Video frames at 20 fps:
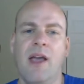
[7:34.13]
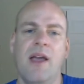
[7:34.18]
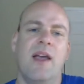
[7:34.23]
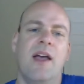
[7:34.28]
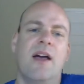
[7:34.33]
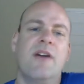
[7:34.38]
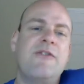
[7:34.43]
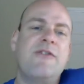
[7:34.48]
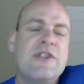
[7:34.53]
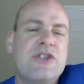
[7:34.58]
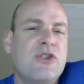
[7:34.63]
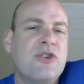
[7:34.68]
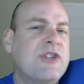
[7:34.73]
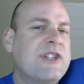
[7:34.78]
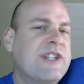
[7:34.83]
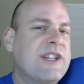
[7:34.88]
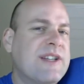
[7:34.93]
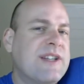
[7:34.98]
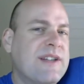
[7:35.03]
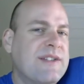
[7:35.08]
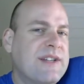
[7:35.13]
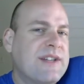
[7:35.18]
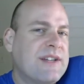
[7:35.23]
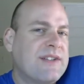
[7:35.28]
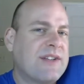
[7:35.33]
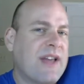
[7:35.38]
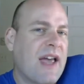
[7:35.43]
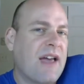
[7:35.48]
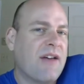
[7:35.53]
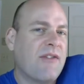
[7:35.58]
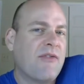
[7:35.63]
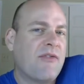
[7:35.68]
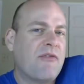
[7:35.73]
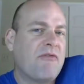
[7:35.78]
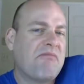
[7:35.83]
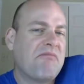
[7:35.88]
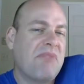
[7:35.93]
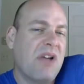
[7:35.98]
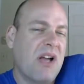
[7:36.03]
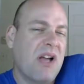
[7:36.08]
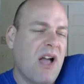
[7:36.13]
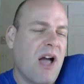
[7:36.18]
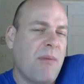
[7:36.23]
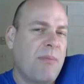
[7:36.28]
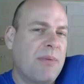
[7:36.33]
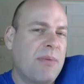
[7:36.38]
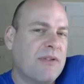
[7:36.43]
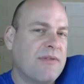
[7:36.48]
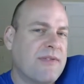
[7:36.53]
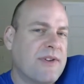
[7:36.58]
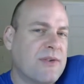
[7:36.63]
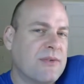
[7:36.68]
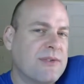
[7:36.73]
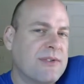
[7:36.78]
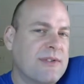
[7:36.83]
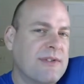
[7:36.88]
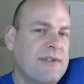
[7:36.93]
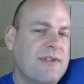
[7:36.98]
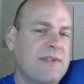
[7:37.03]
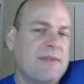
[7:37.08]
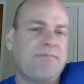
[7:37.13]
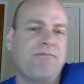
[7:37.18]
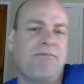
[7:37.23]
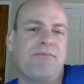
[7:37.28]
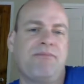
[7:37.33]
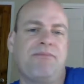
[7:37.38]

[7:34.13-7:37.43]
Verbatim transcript: Official statistics have a couple of uses.